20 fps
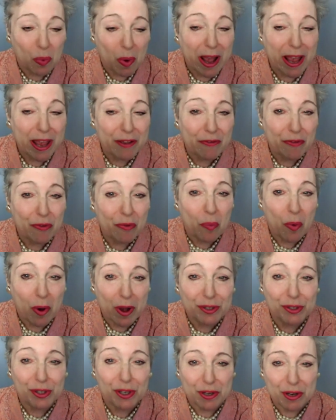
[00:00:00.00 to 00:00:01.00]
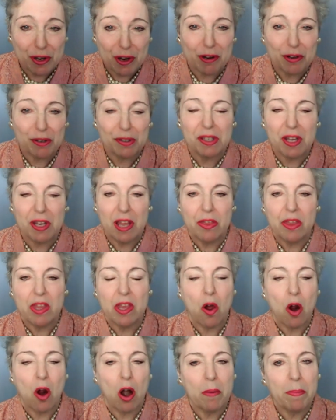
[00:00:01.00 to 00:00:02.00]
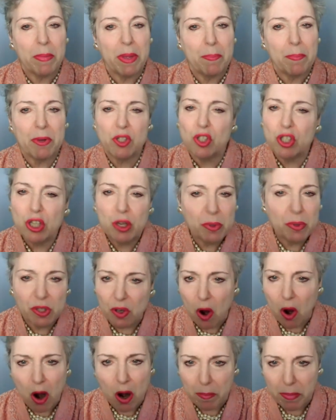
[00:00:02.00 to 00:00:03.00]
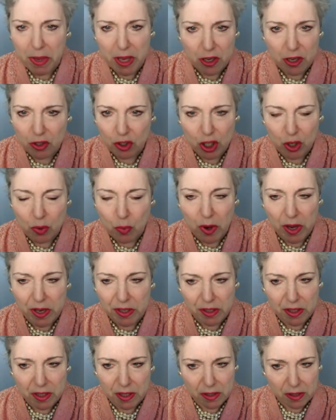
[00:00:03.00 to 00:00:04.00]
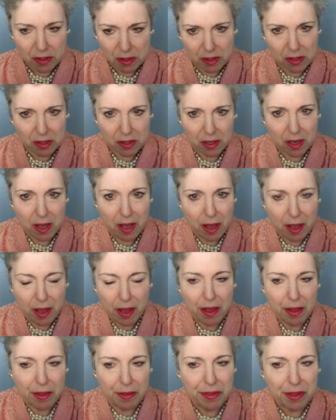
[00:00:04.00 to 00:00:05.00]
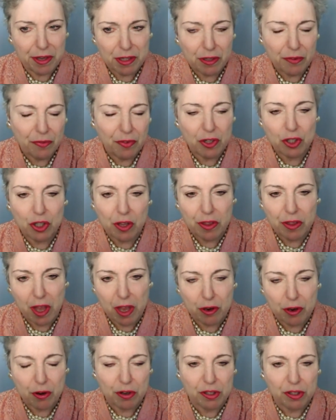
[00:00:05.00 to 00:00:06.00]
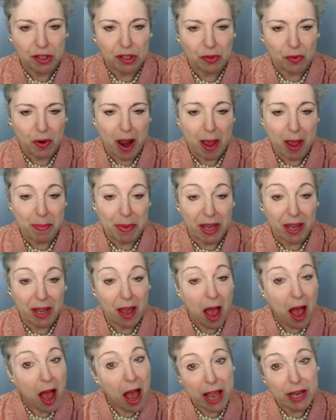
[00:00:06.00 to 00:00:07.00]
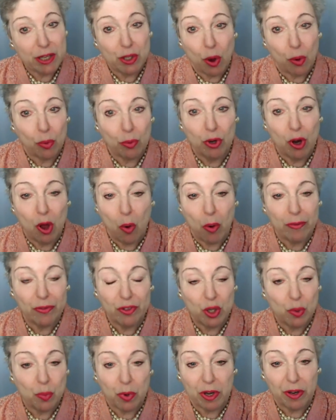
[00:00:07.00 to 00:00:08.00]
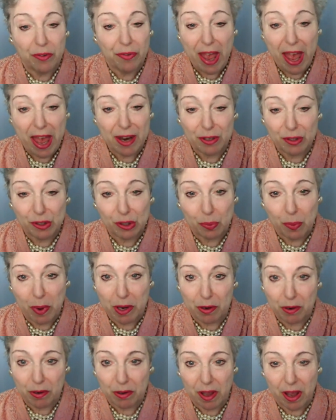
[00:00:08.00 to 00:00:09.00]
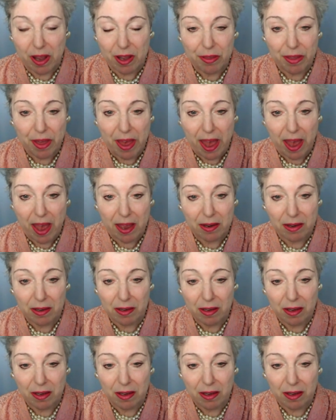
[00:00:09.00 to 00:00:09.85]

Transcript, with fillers: wife was a nurse in the army, but she was army. She wasn't the division that you're describing. Mm-hmm. I don't know if she would have had a sweater like that.